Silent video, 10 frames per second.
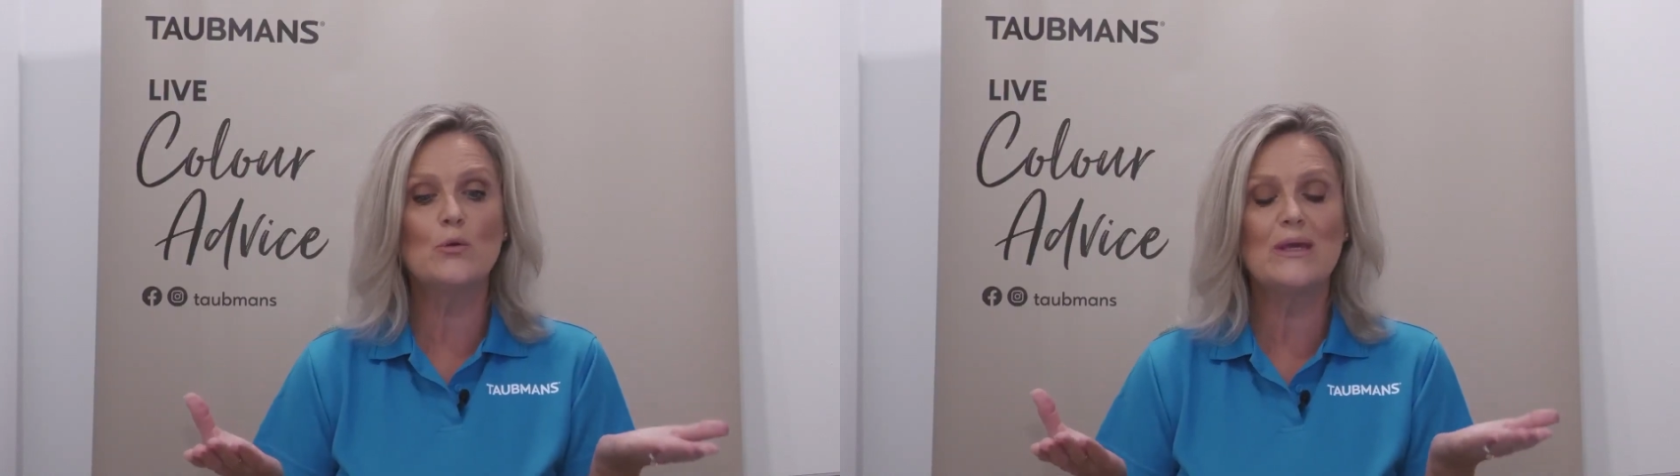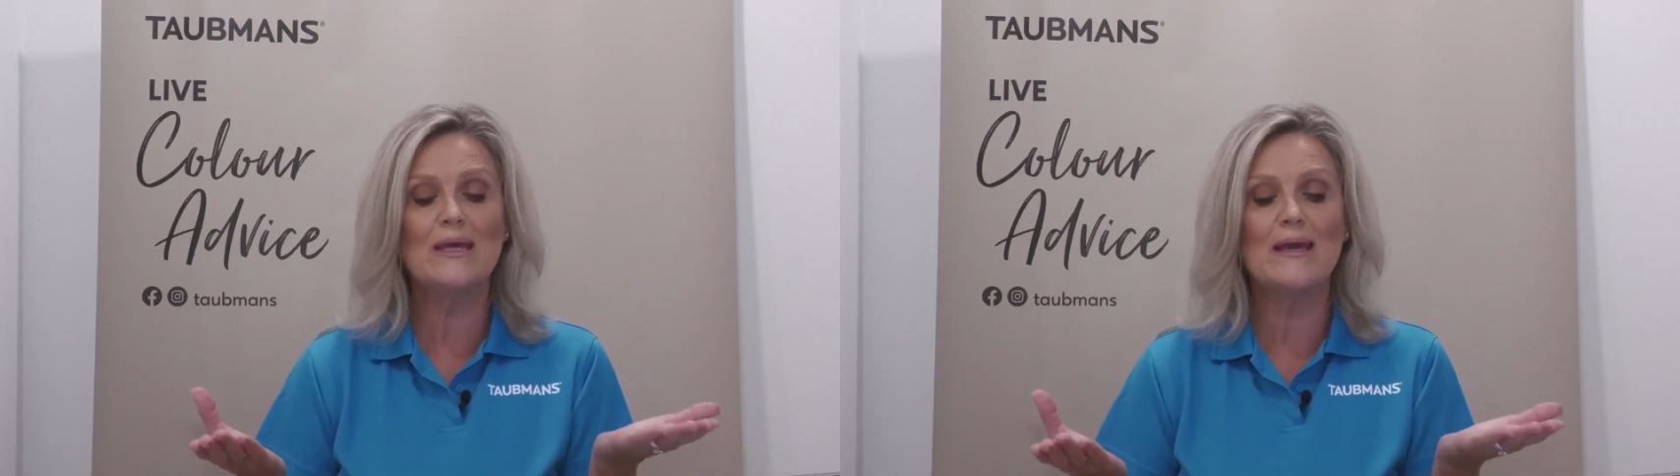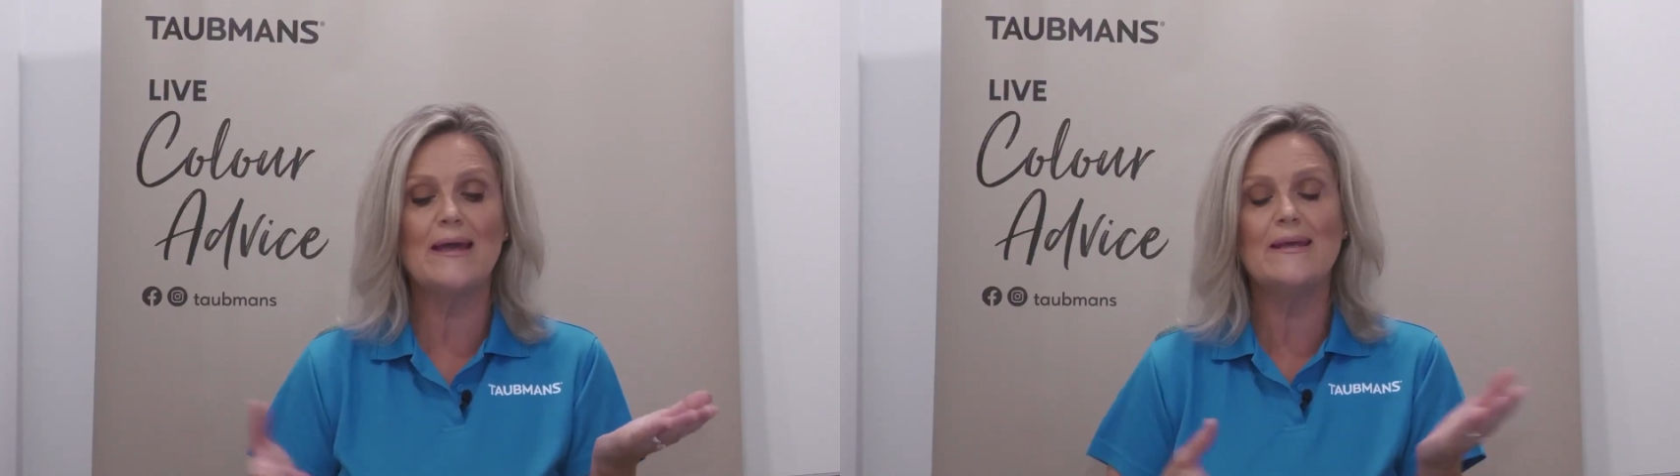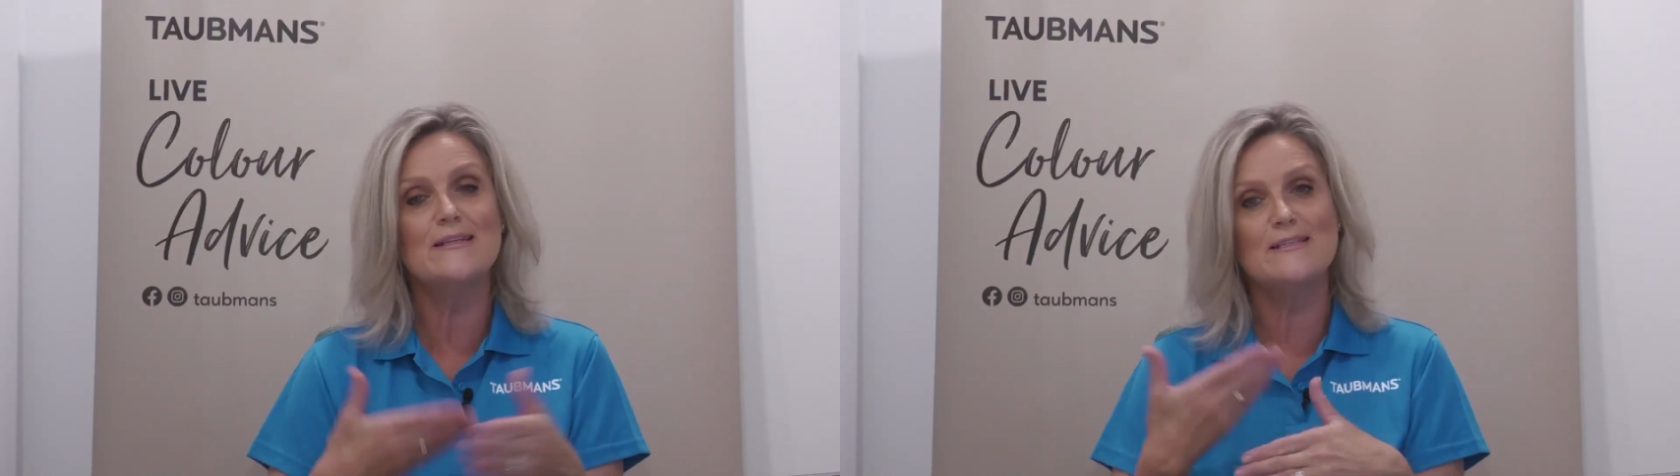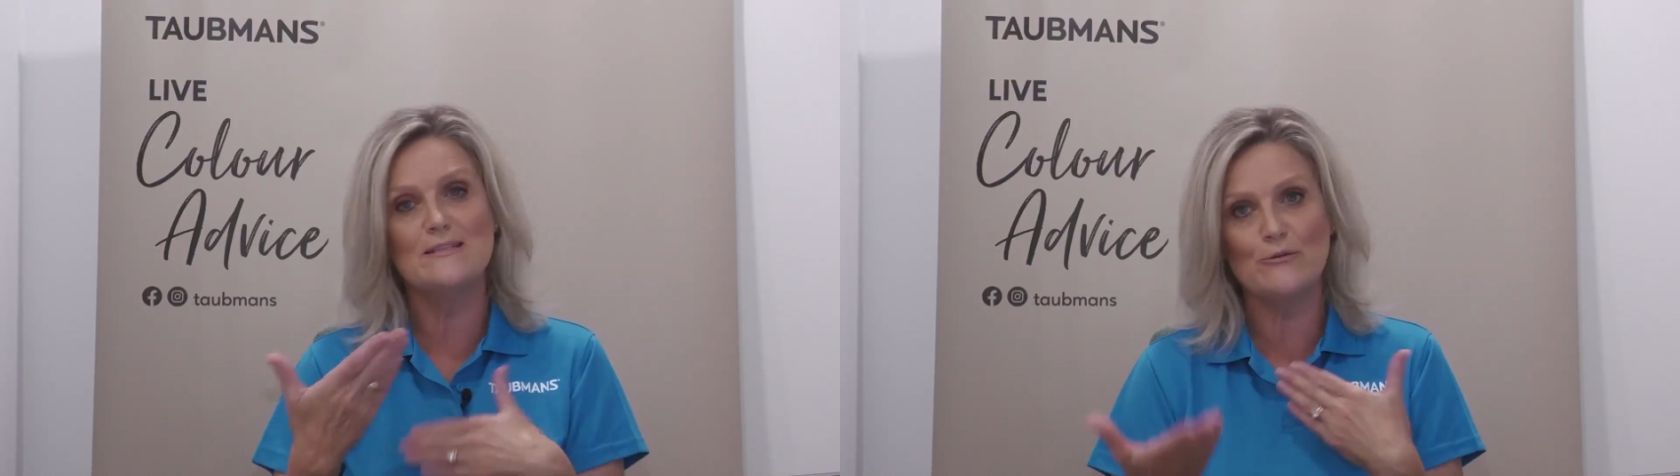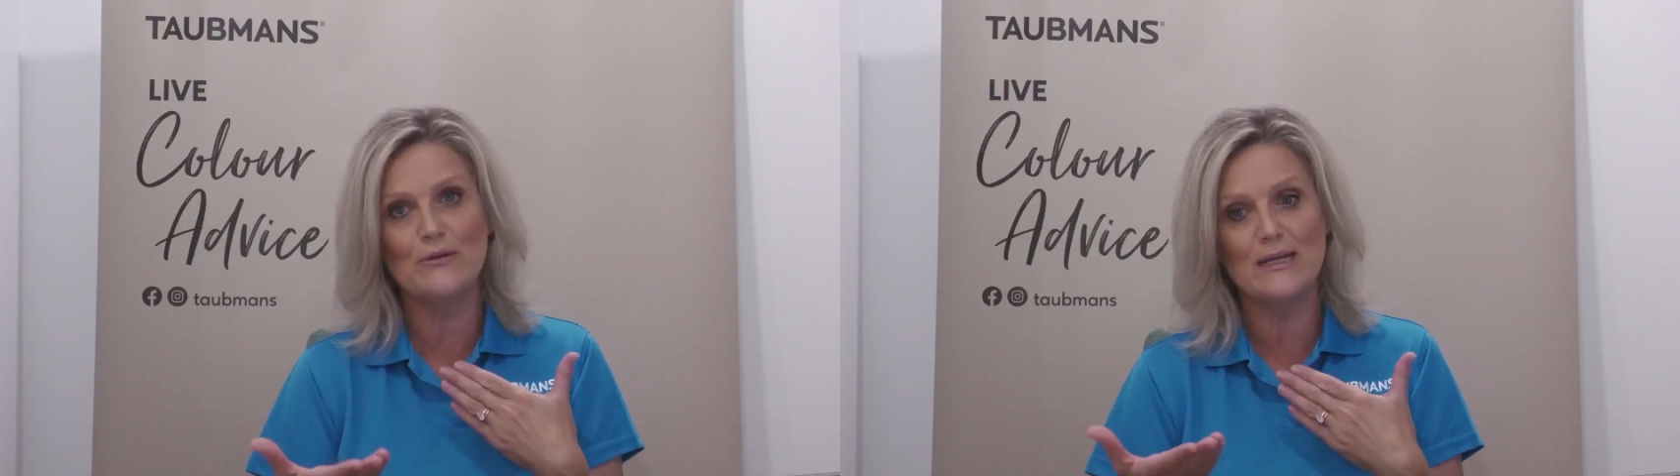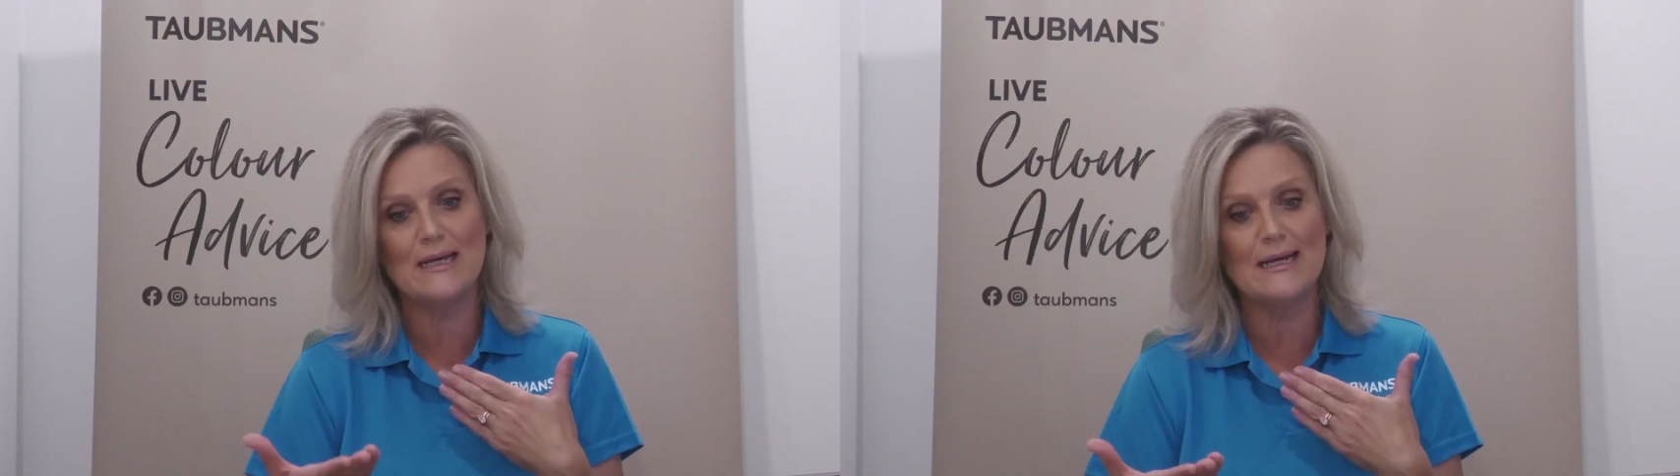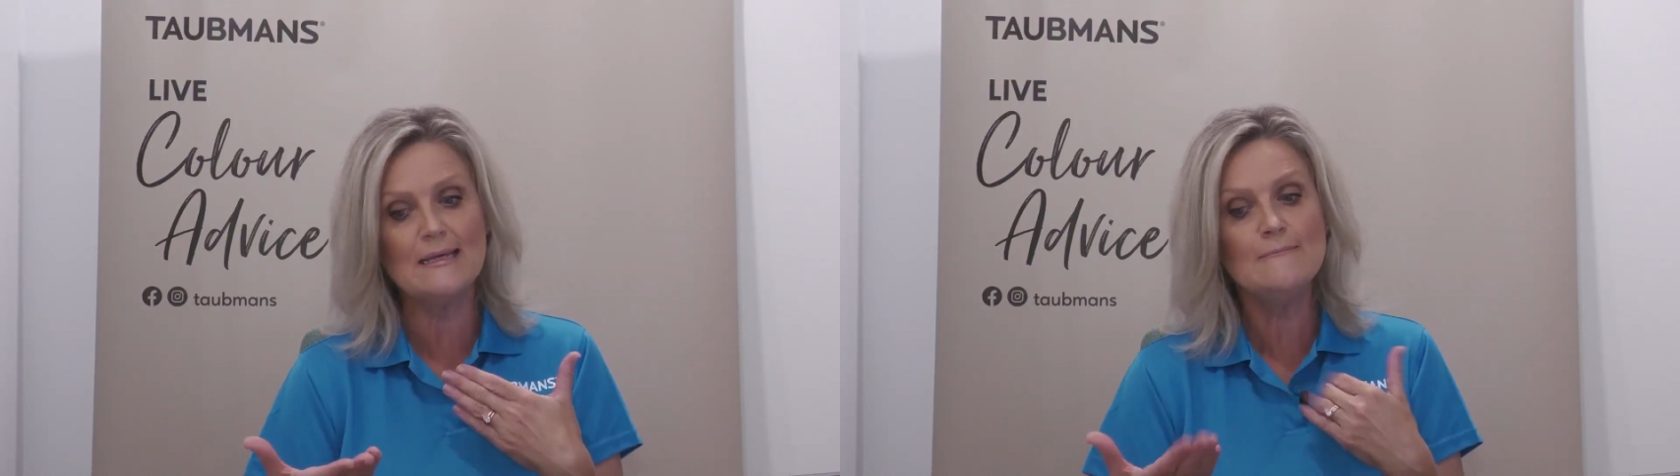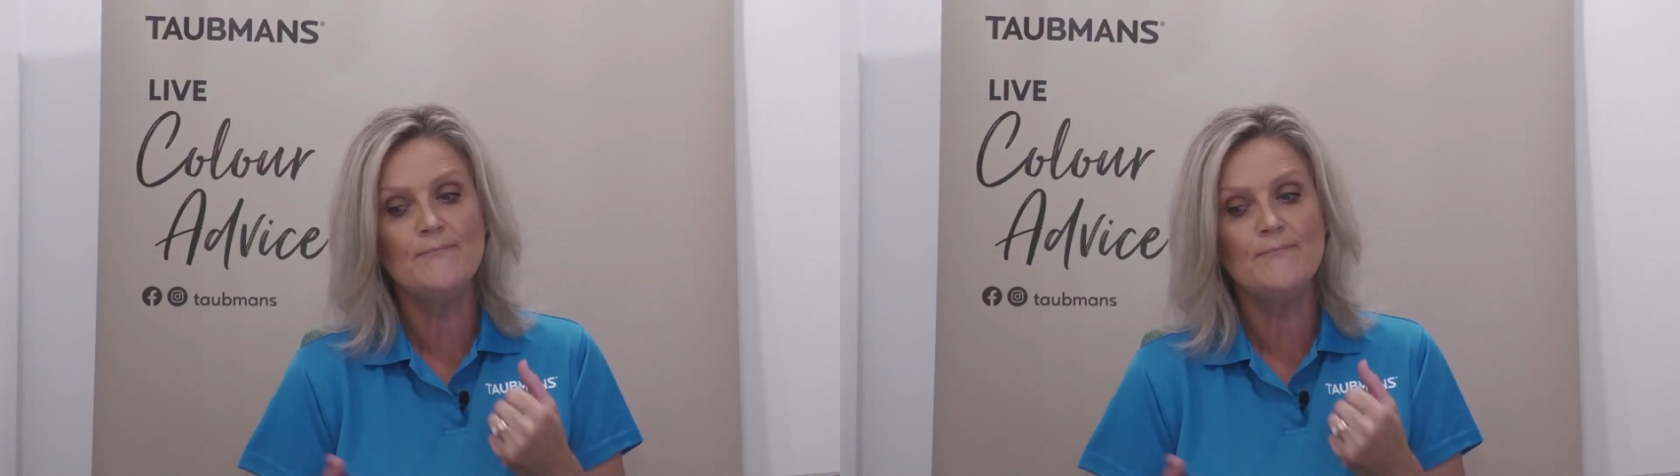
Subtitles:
looking at exterior color.